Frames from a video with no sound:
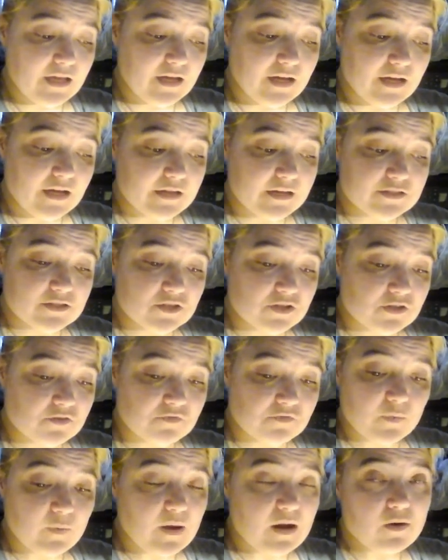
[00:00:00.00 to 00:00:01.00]
I took a
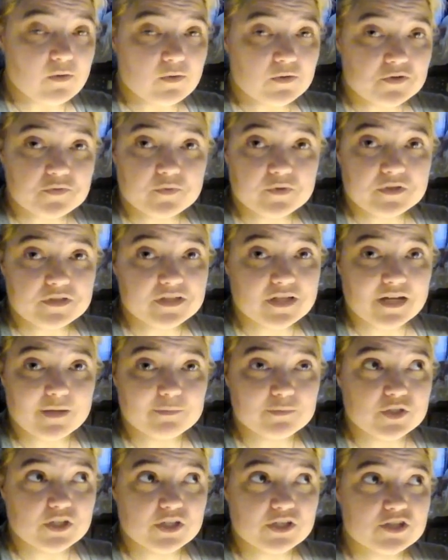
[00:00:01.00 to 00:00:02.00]
few hours one
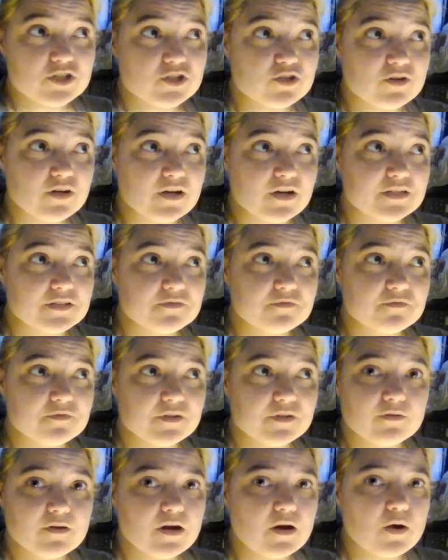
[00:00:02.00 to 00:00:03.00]
time just trying to
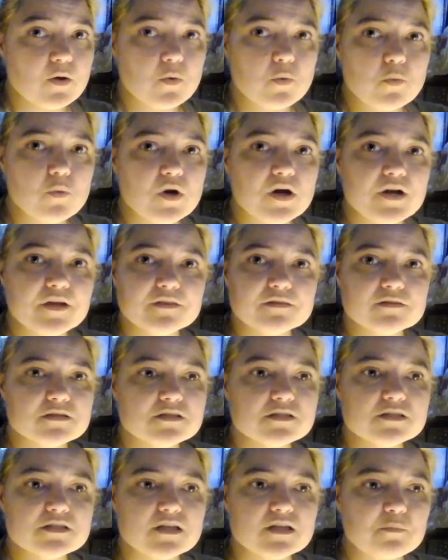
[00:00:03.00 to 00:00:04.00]
figure out what the
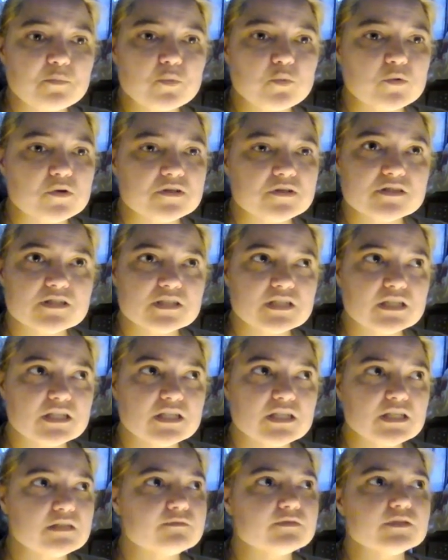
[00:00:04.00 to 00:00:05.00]
step was
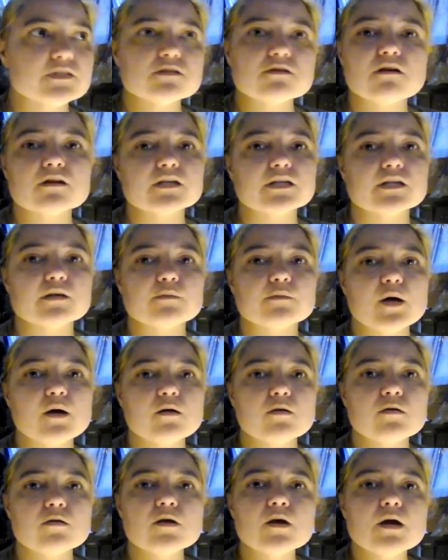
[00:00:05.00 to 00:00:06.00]
even talking
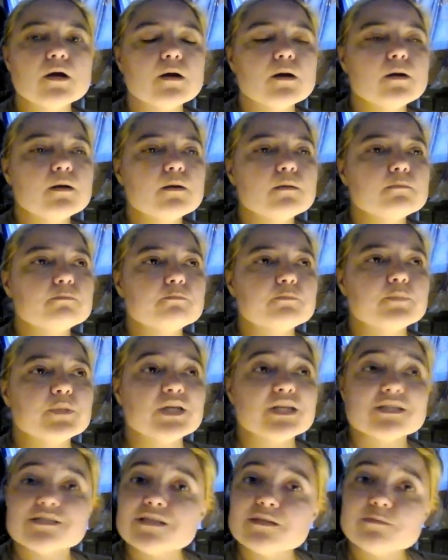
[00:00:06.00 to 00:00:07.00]
about
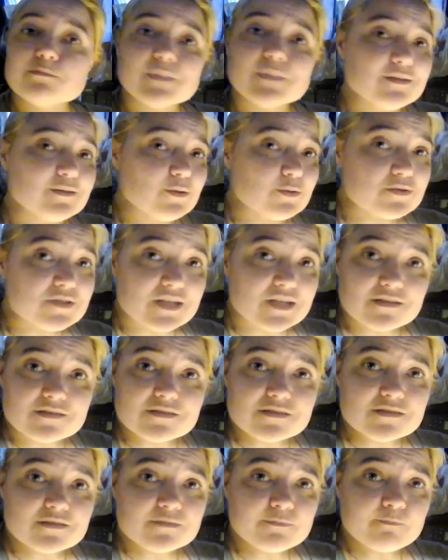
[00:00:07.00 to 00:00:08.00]
because it made no
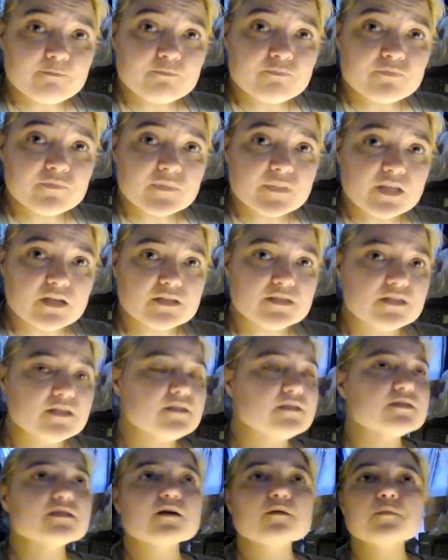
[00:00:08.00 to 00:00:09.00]
sense. It
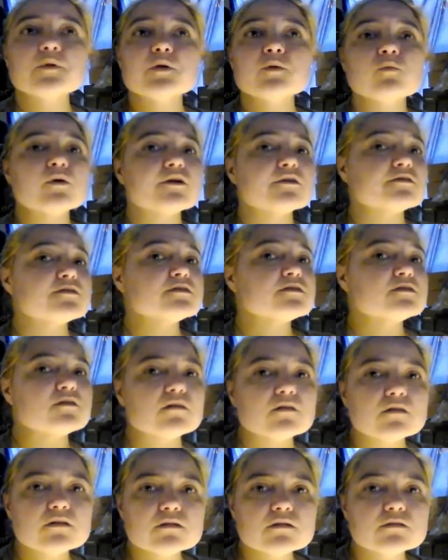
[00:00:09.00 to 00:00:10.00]
didn't tell me where to
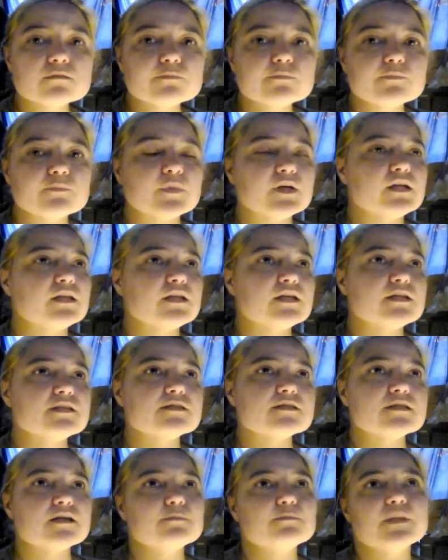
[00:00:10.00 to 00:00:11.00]
start, but it
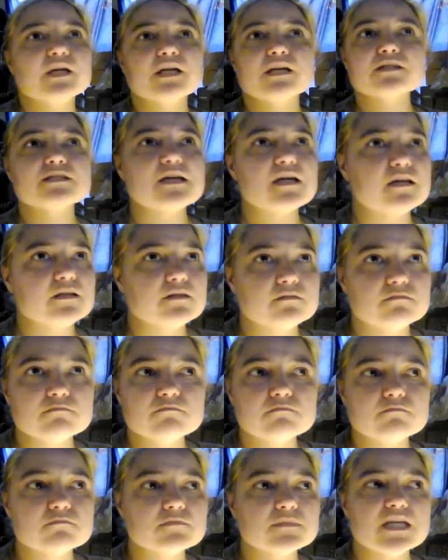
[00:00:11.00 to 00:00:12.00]
said make
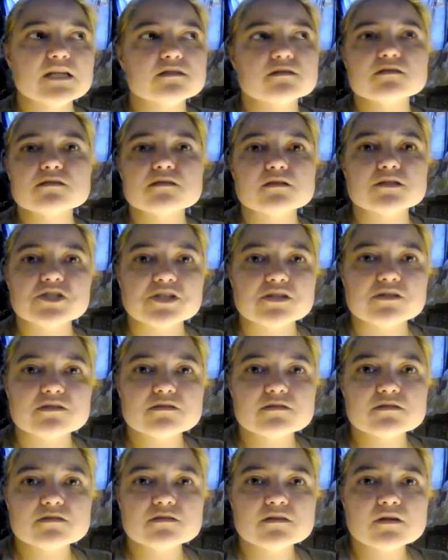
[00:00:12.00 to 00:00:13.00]
10
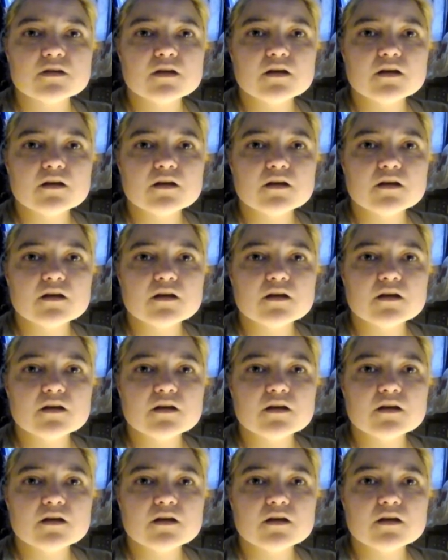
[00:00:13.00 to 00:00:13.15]
stitches,